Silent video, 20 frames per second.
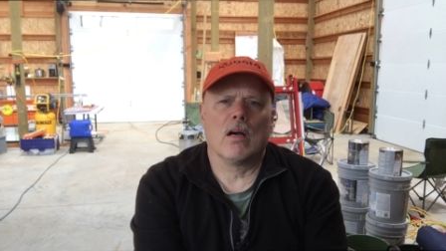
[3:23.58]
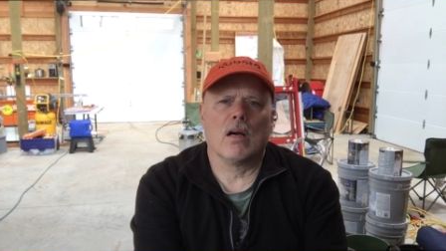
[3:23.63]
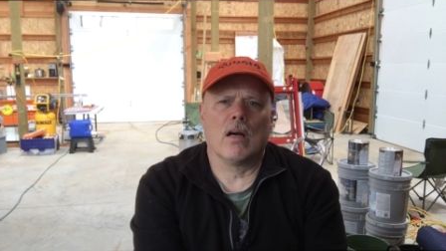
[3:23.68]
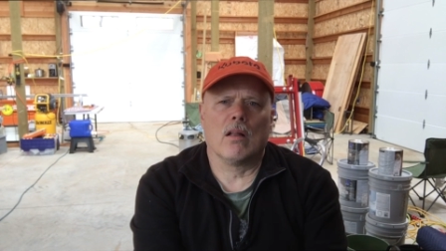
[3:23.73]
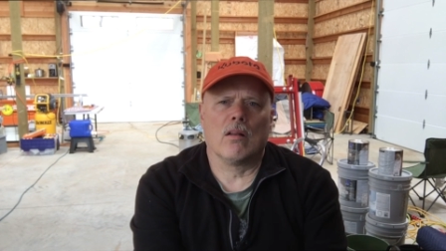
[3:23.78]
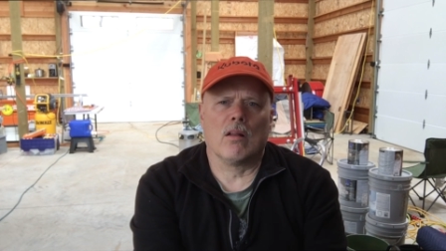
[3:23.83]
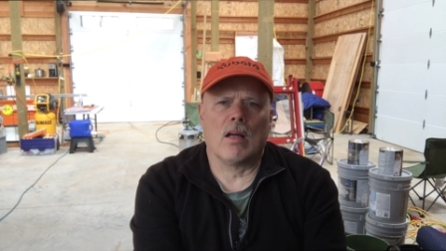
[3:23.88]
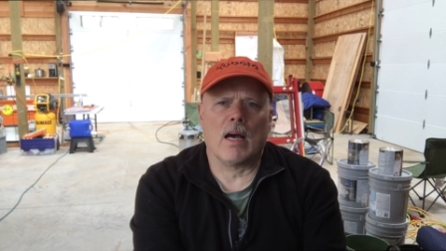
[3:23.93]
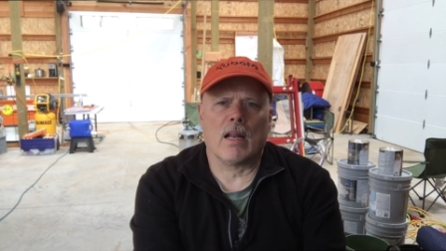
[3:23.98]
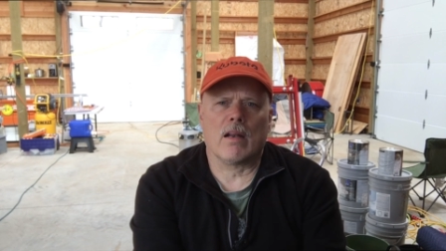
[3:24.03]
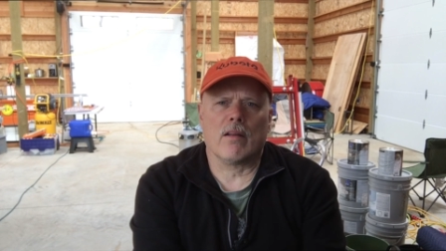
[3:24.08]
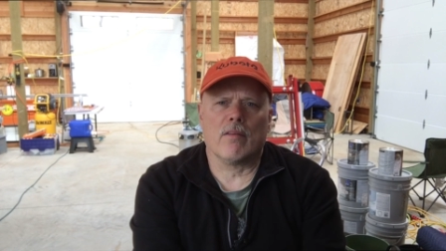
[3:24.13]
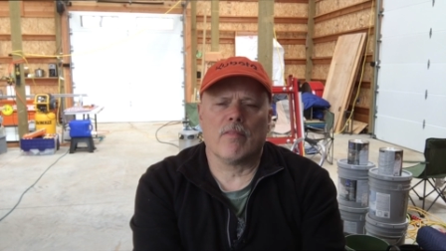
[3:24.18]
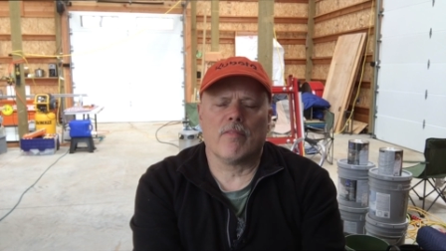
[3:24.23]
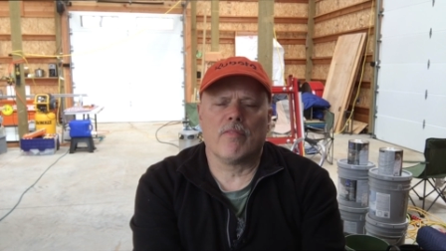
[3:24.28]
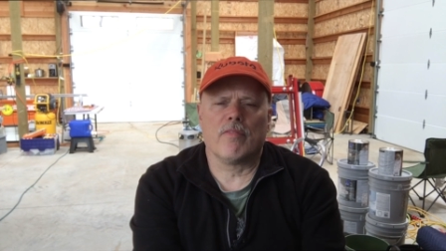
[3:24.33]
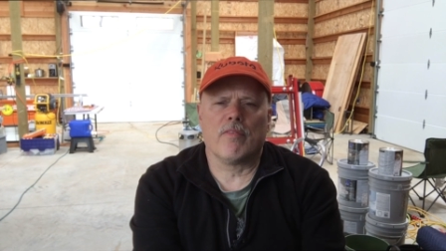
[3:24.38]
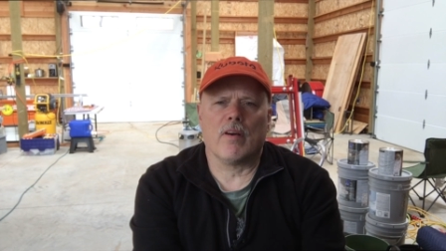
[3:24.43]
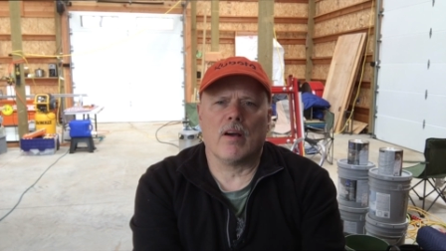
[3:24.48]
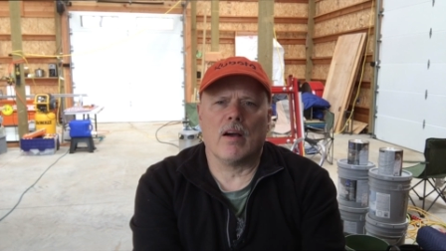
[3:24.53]
a lot of
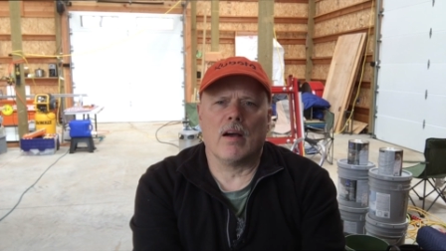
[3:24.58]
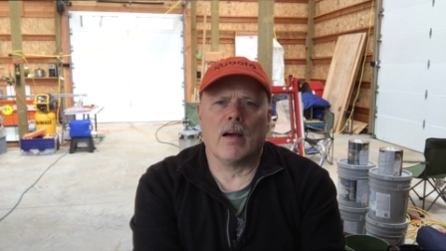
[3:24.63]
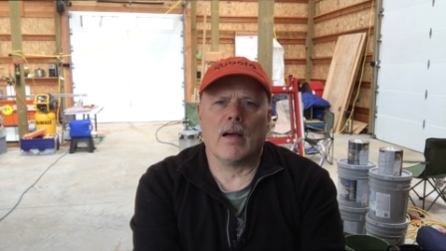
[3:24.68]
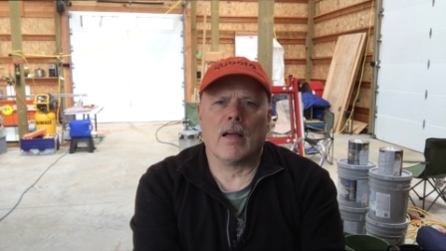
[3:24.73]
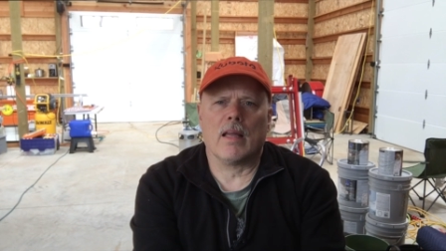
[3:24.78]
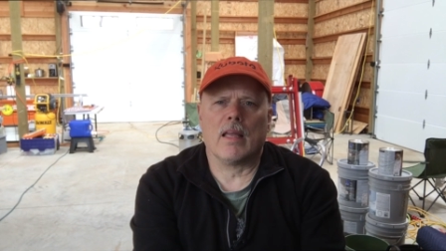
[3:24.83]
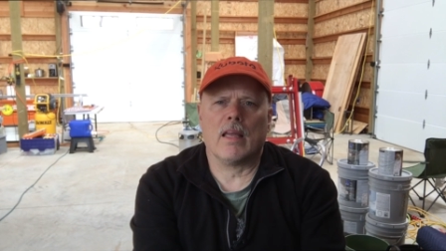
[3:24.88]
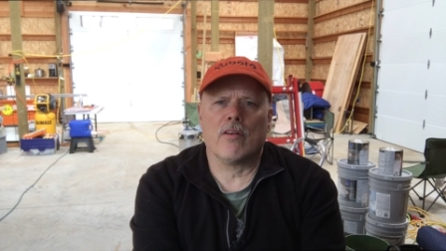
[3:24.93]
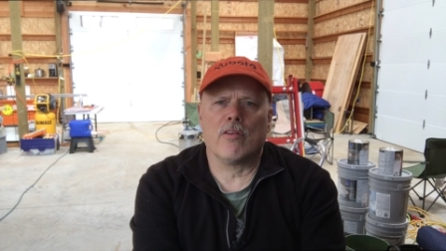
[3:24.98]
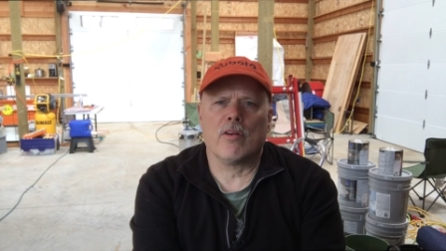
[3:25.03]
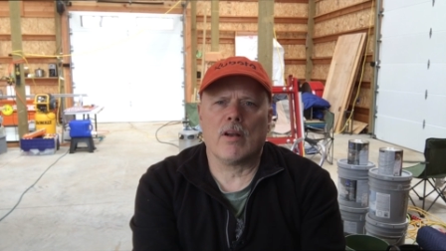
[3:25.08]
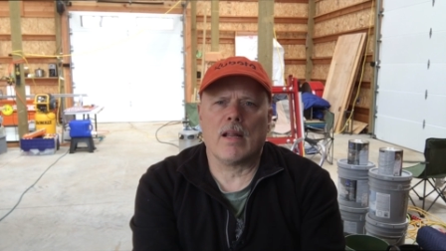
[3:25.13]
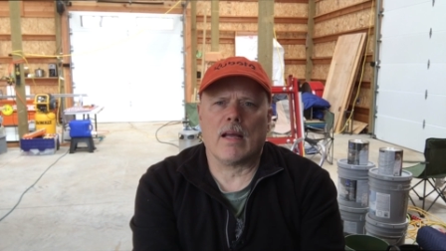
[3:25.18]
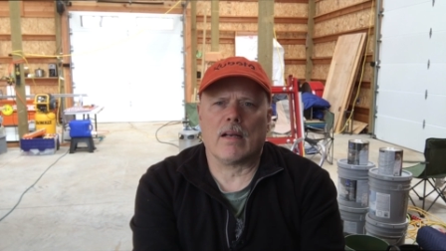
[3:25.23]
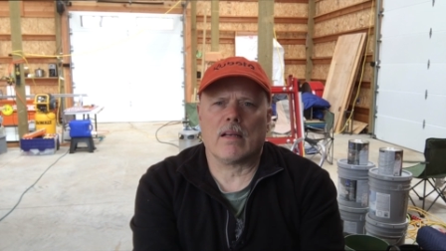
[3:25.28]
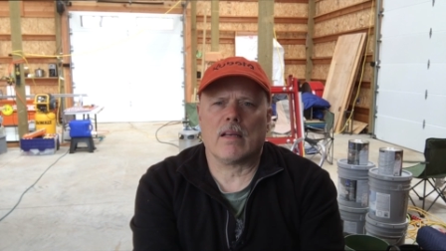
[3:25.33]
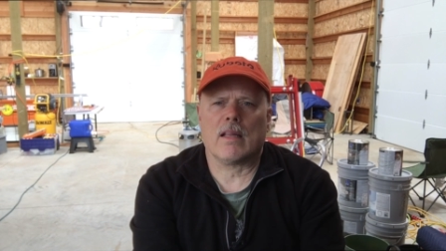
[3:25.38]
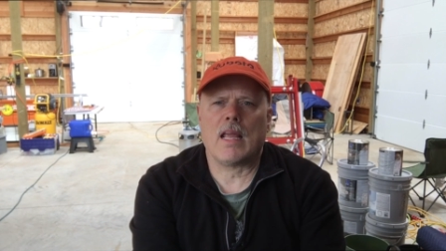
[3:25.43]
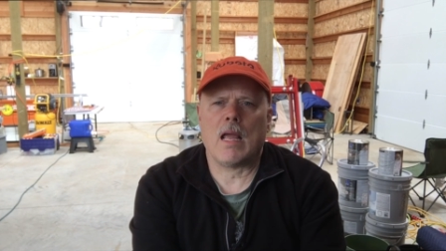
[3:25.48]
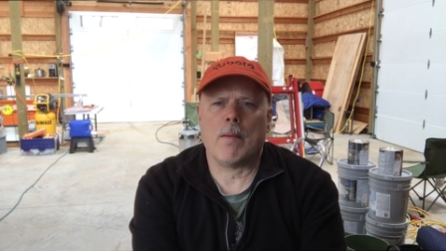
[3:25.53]
uh,
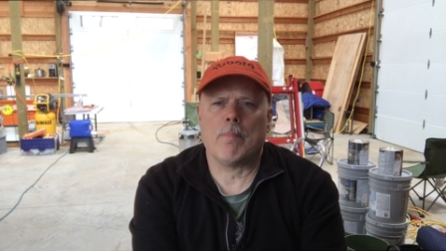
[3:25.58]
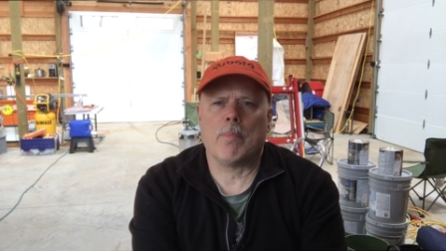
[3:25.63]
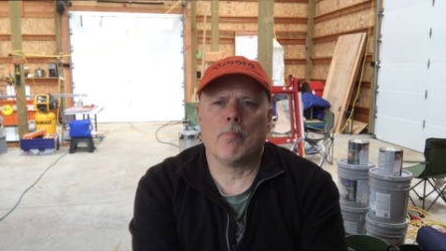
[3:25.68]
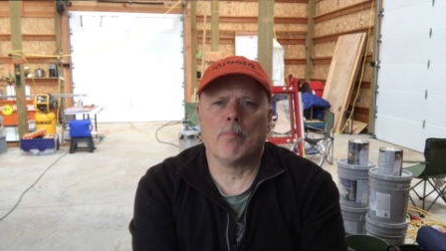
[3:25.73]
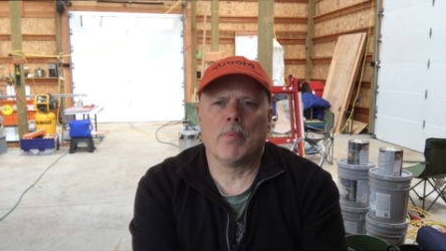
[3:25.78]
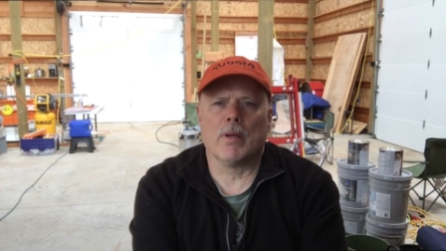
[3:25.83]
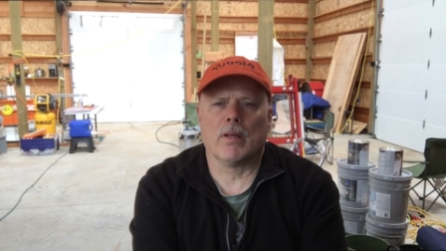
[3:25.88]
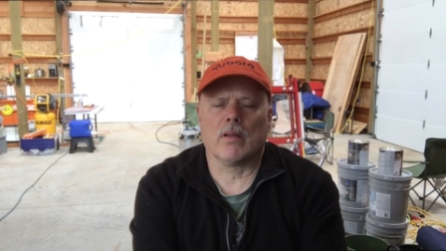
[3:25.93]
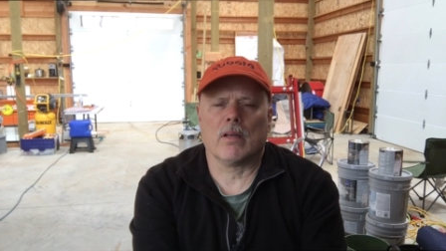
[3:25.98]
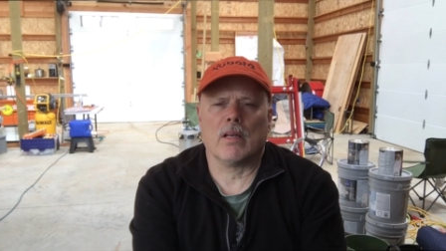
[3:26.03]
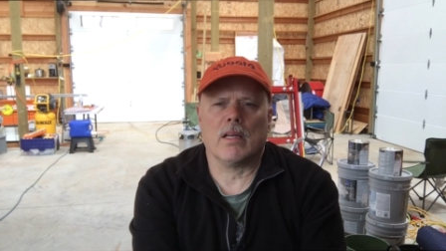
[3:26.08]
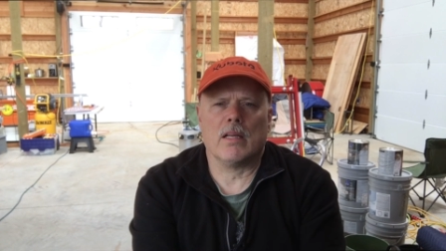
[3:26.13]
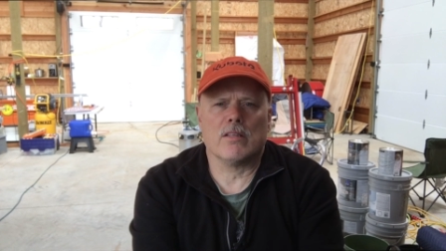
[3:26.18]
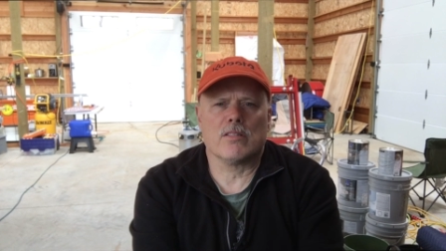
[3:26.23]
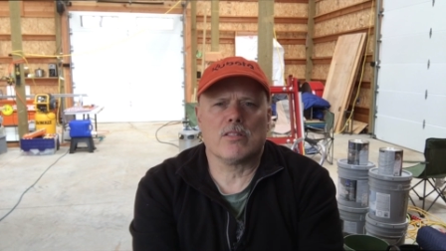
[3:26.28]
internet capability.